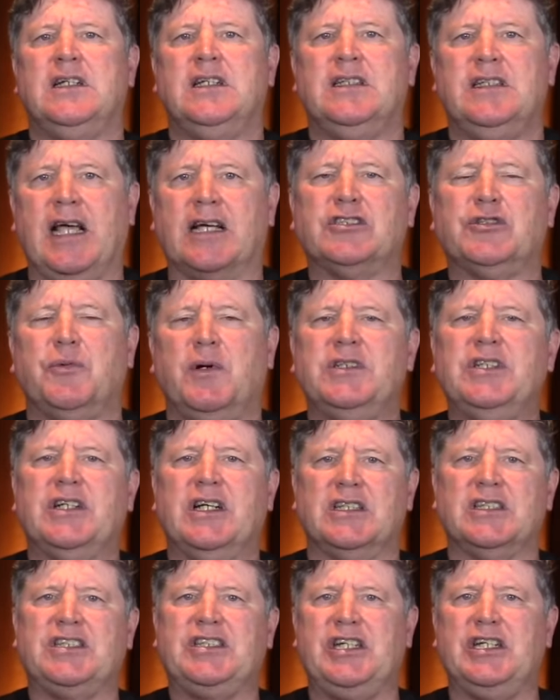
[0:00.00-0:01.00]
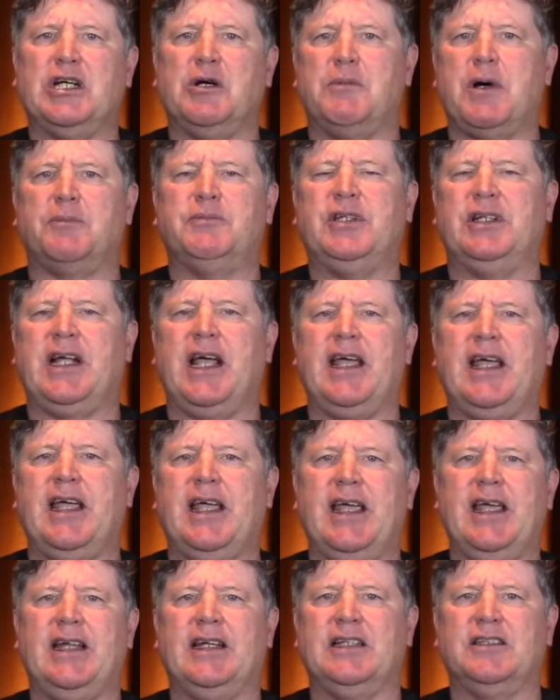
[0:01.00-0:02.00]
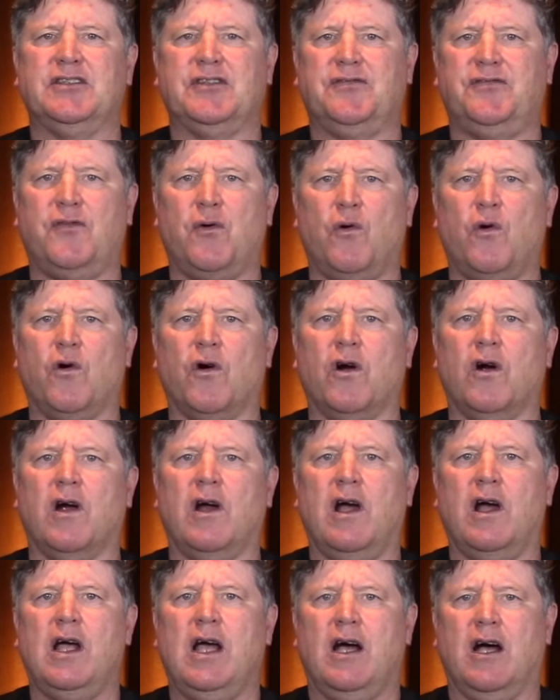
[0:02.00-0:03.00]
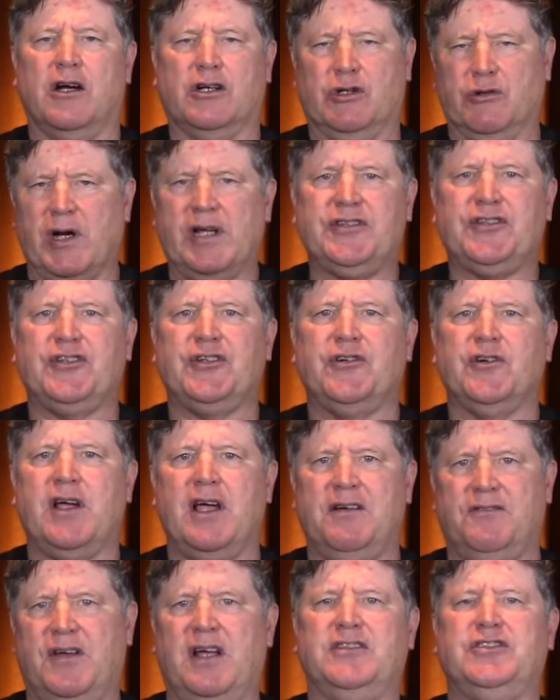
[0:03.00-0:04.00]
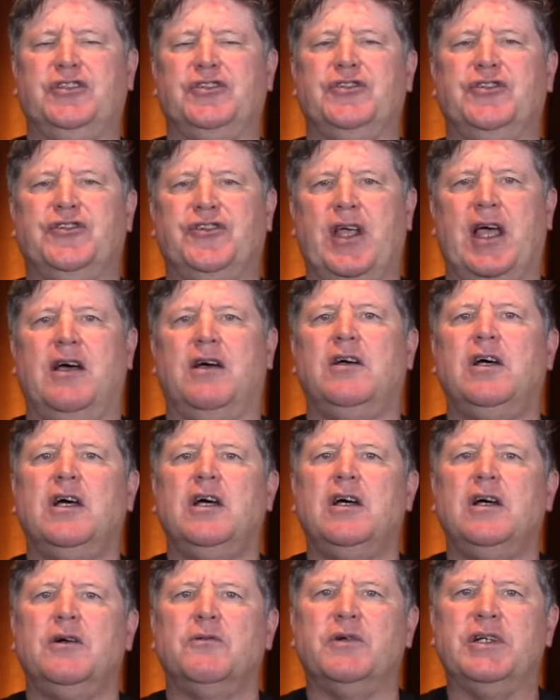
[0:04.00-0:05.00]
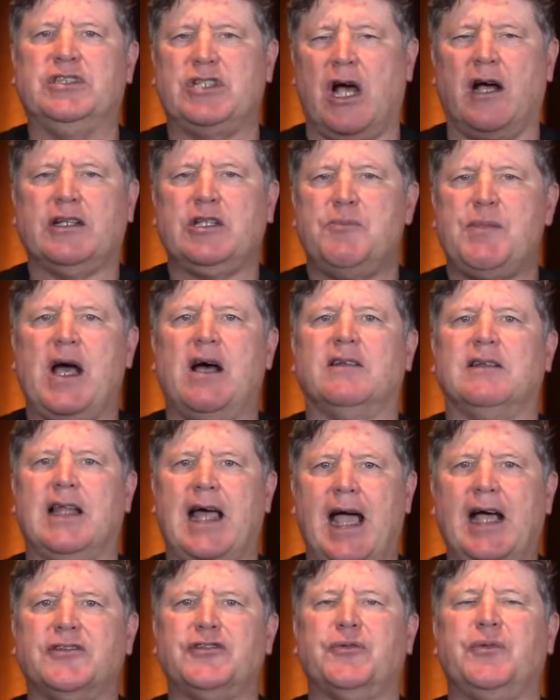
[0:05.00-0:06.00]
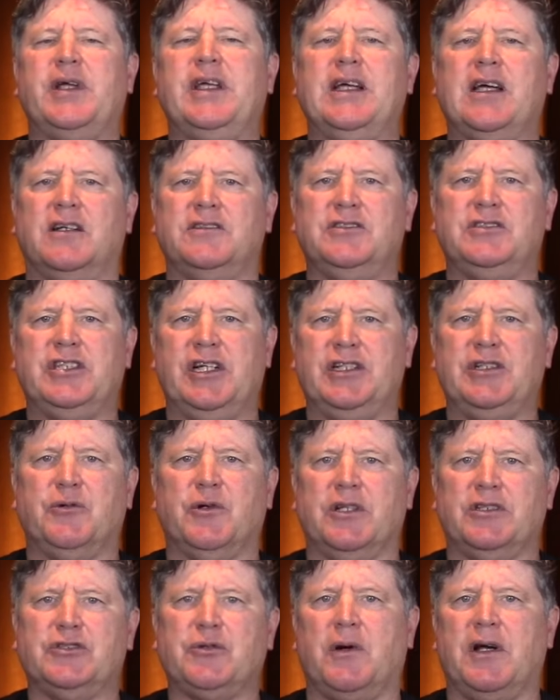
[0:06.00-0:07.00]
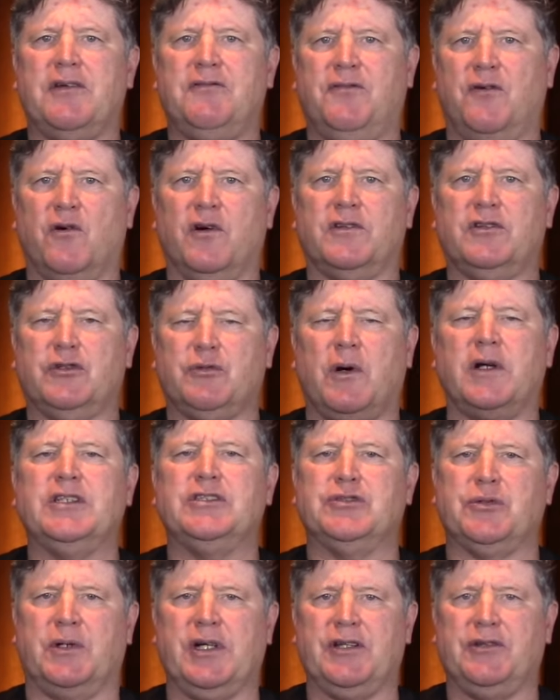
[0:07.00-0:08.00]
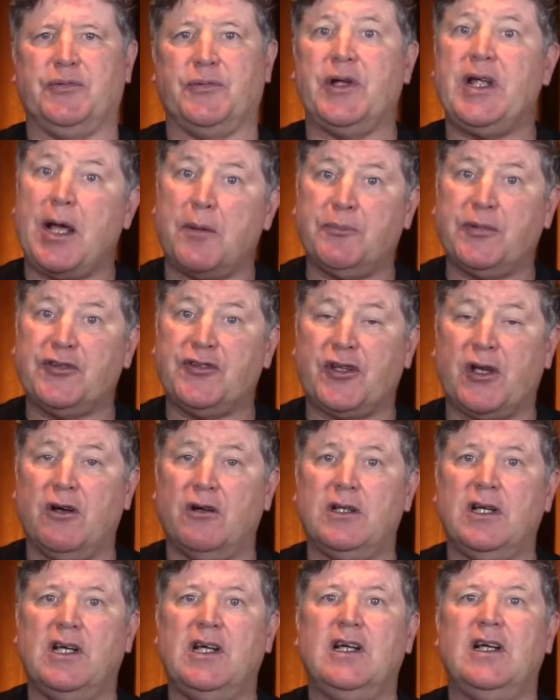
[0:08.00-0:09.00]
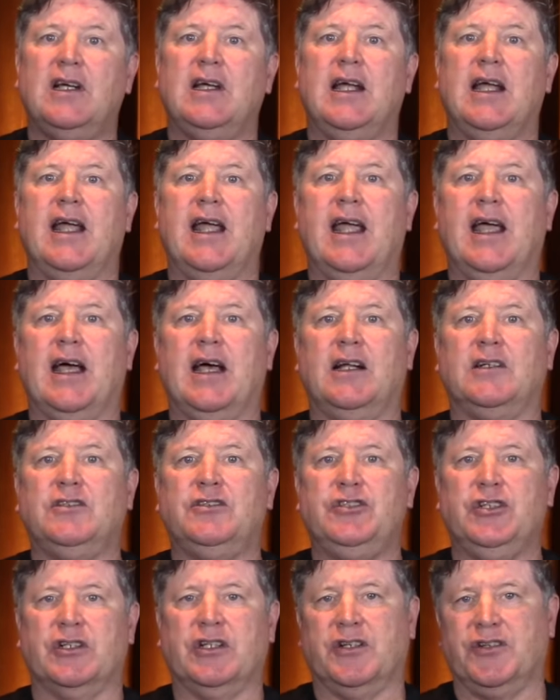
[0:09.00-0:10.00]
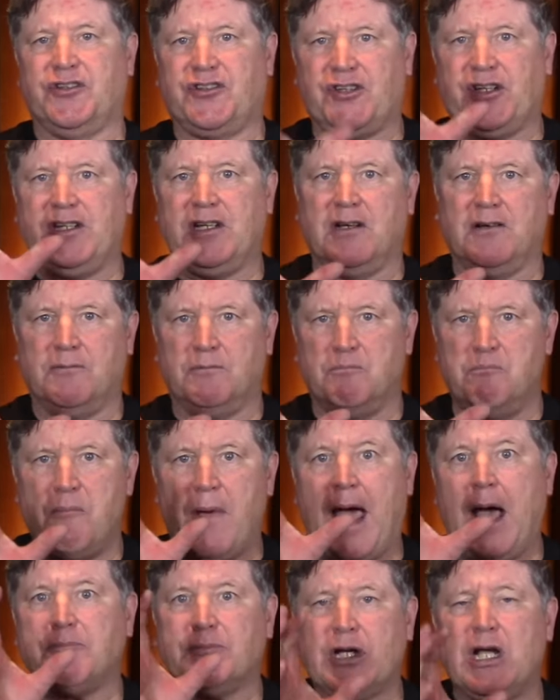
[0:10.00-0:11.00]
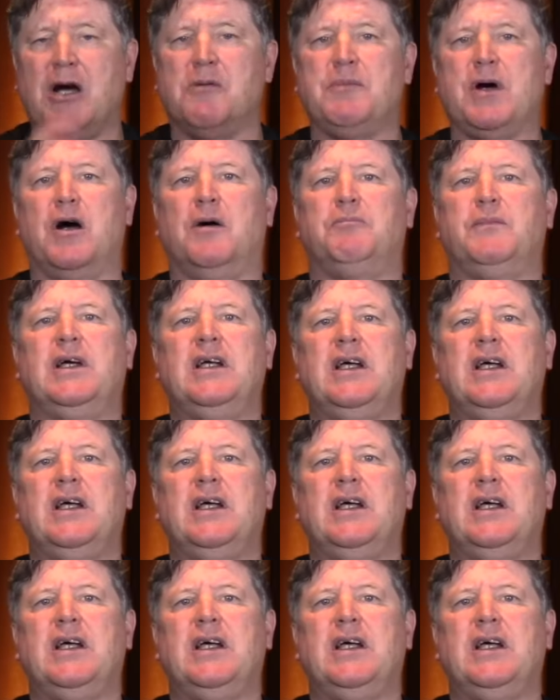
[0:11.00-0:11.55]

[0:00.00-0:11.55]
Next one you're going to see come up today and is for Aggressor Adventures that we talked about last week on January twenty-fourth, twenty twenty-three episode. And you're going to see a map come up,